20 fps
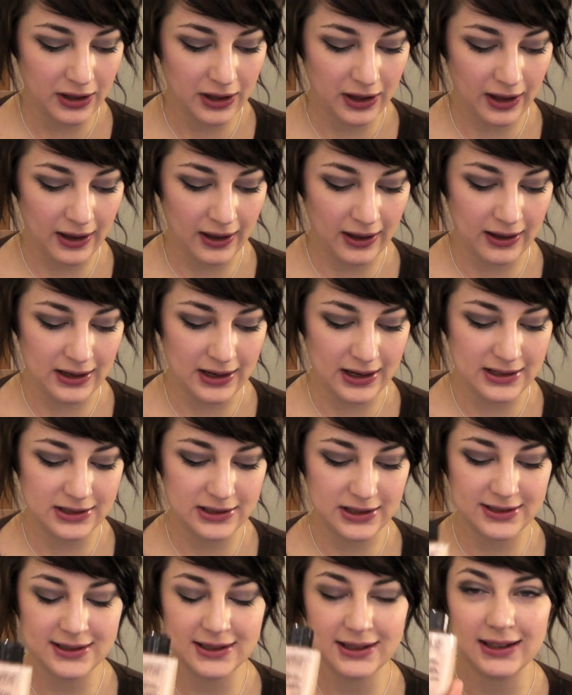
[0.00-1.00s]
It
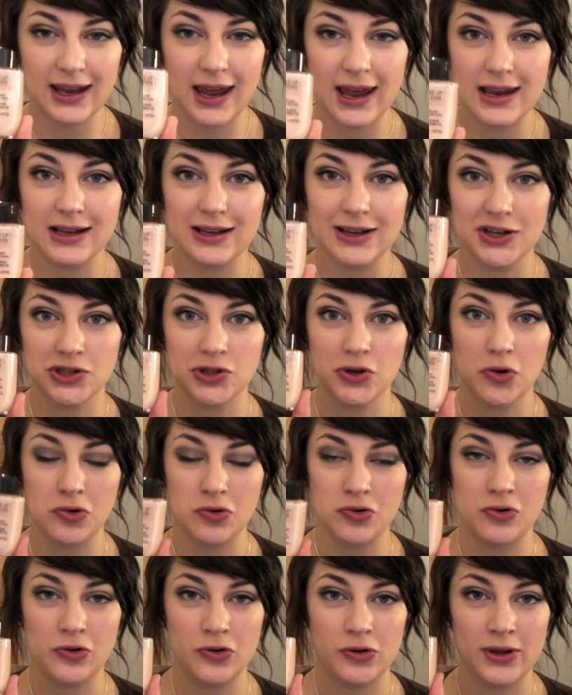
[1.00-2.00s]
doesn't cake at
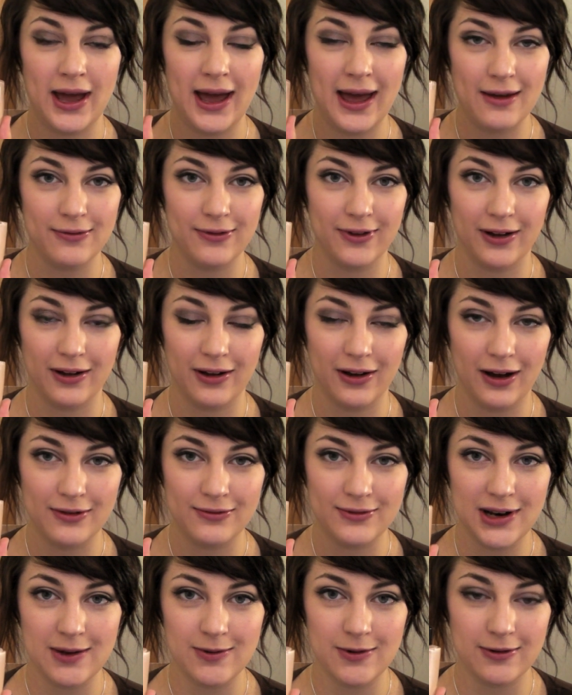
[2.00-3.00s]
all, ever.
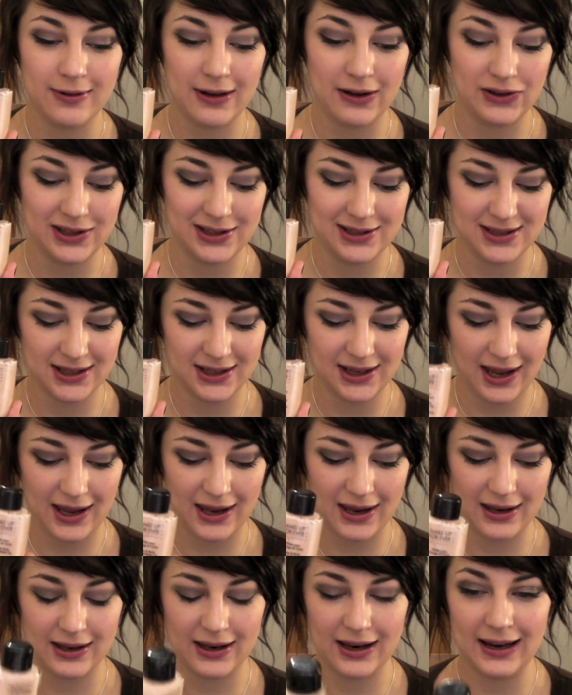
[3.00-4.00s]
I've never found this to
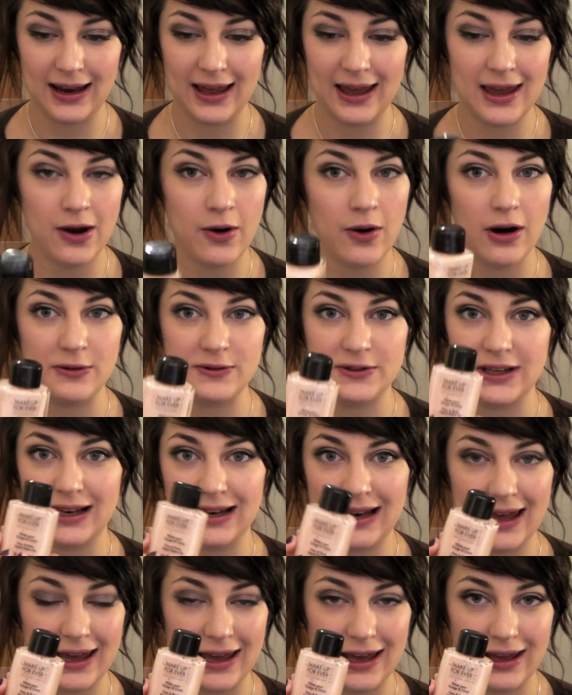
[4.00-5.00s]
cake. Layer after
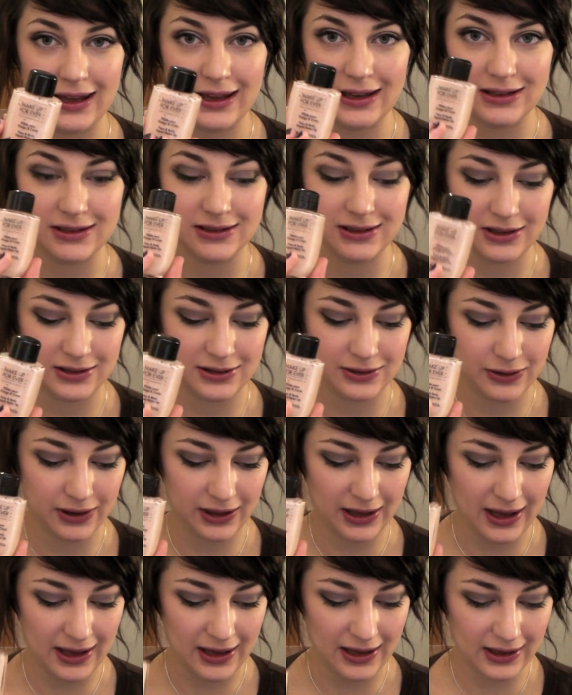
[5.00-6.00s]
layer, it does not
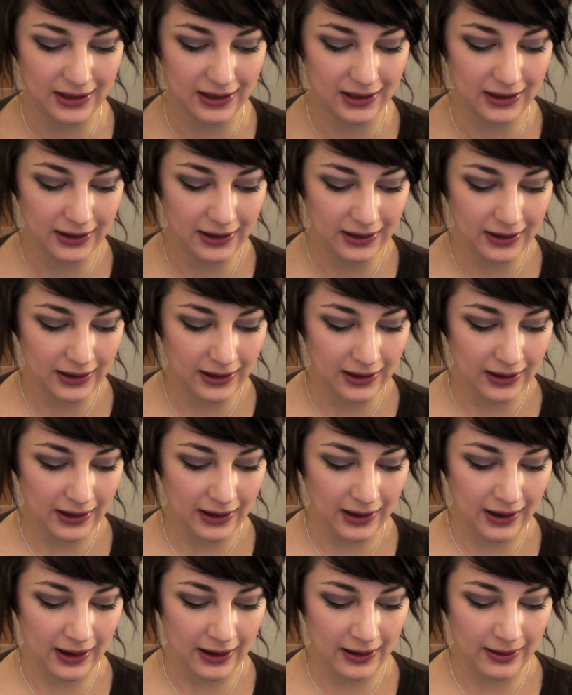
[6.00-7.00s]
cake.
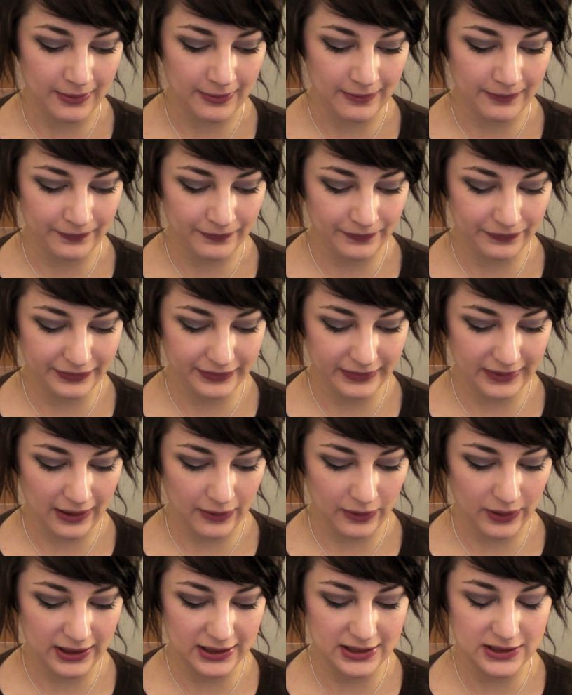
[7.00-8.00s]

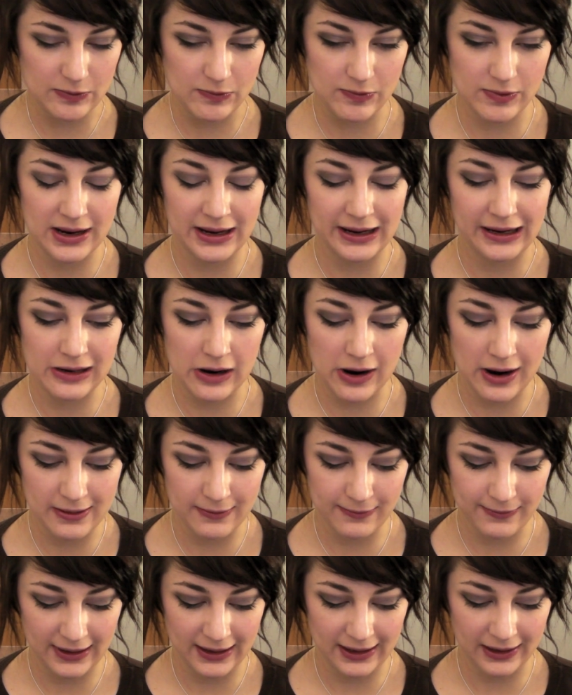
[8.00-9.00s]
Now it is really light
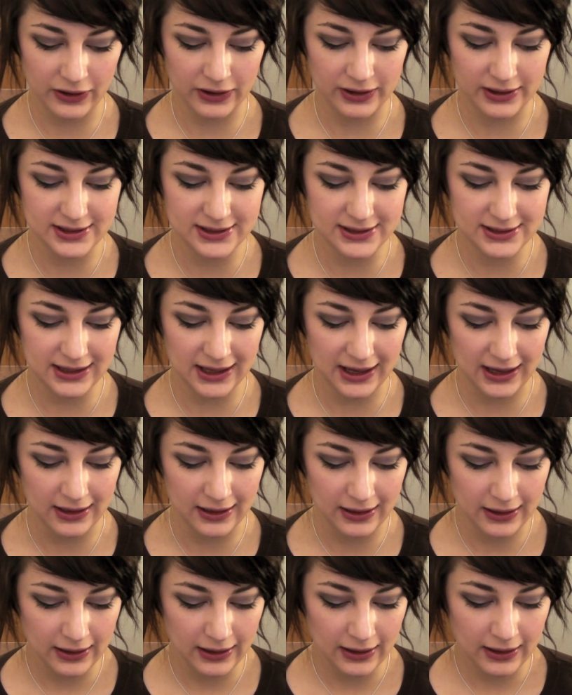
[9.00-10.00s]
feeling on the skin.
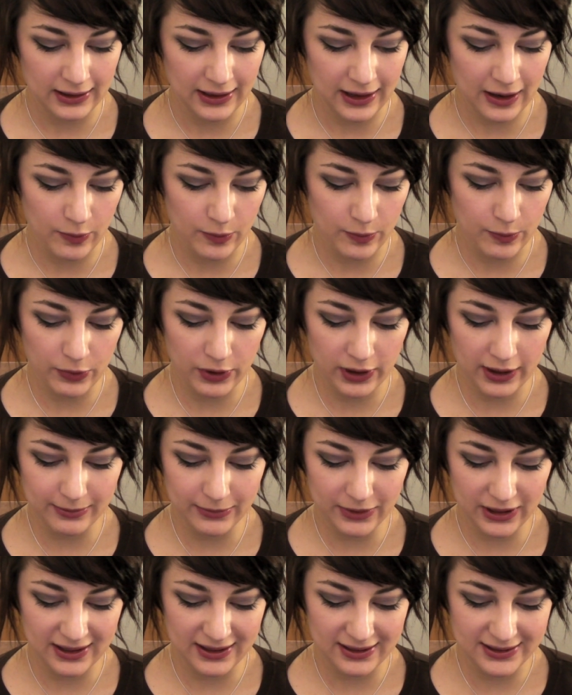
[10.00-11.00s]
Now what I'm
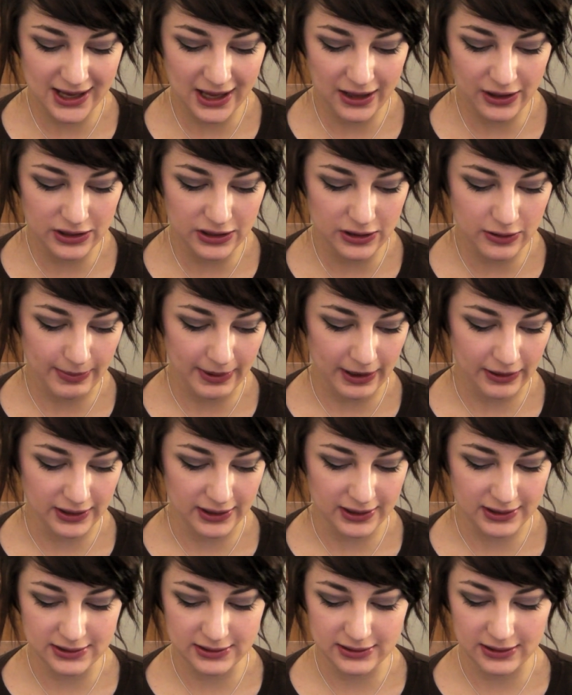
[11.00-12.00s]
going to tell you about
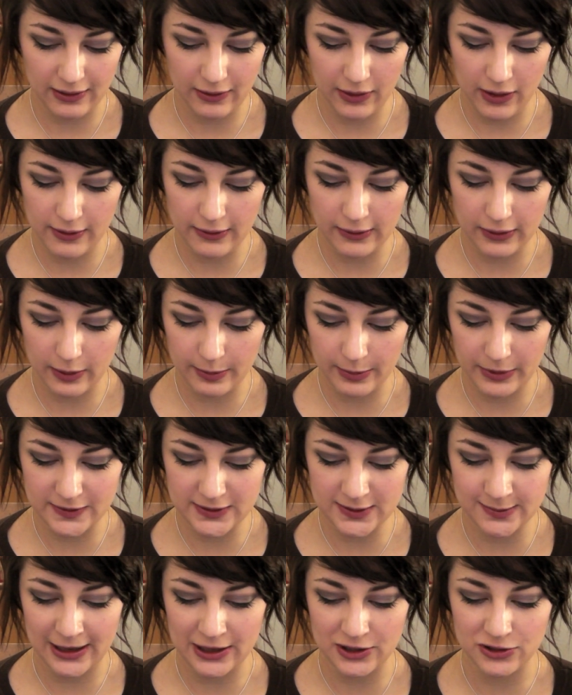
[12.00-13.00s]
this, there are a couple of
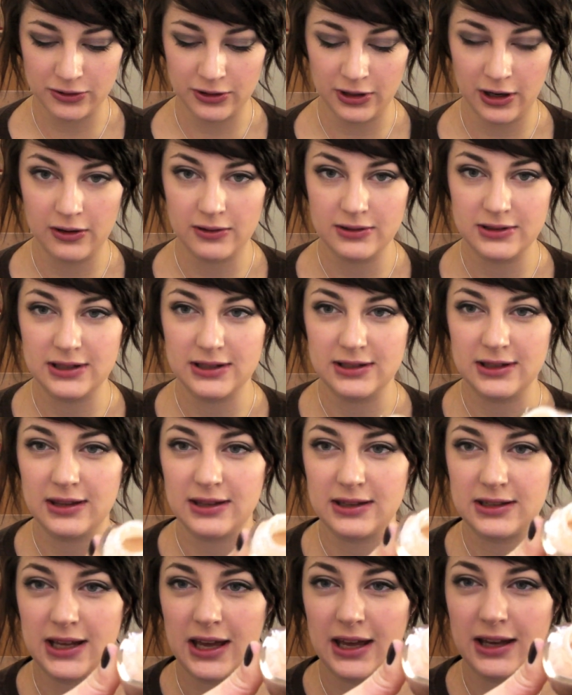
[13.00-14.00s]
special notes, is that
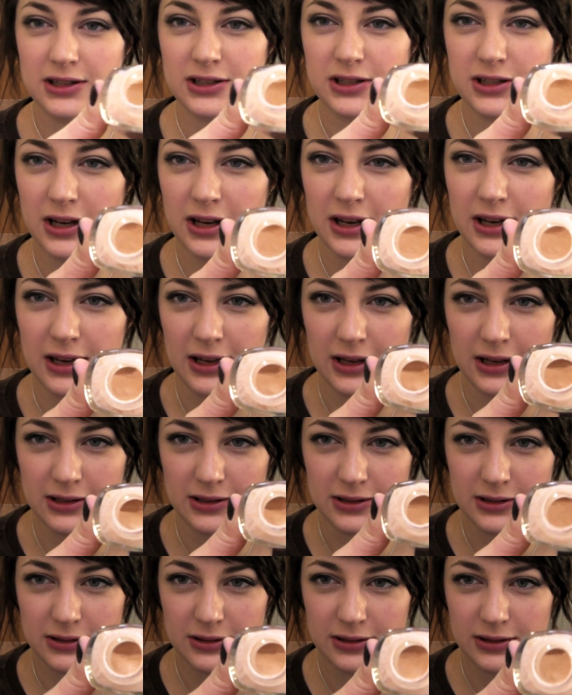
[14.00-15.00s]
the texture
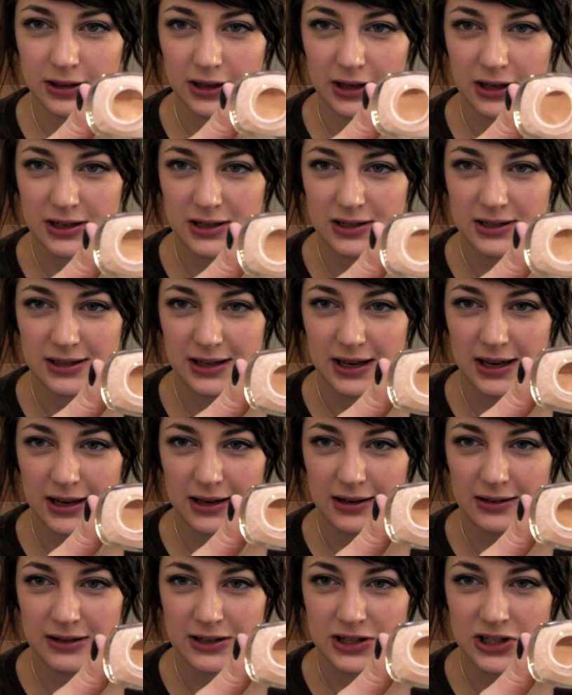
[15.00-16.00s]
is, can you see
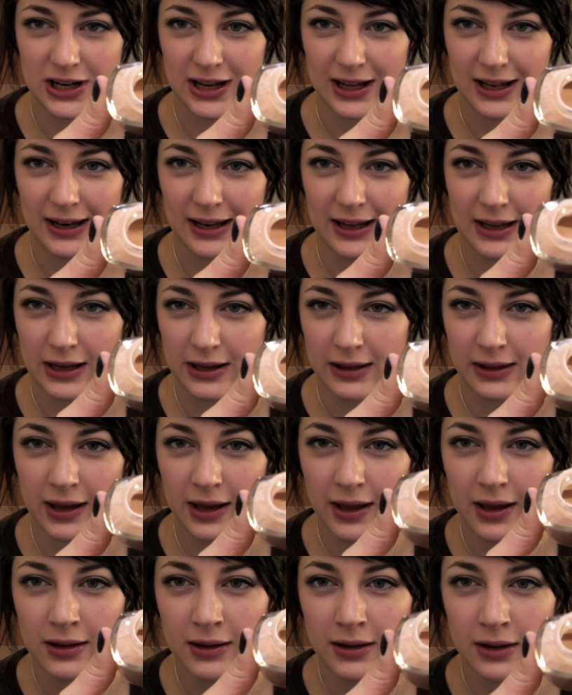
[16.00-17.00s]
it jiggling in
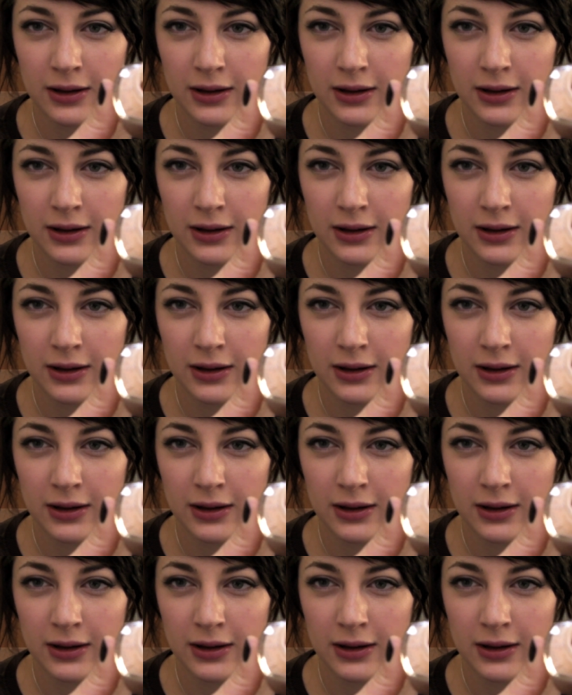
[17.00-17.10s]
there?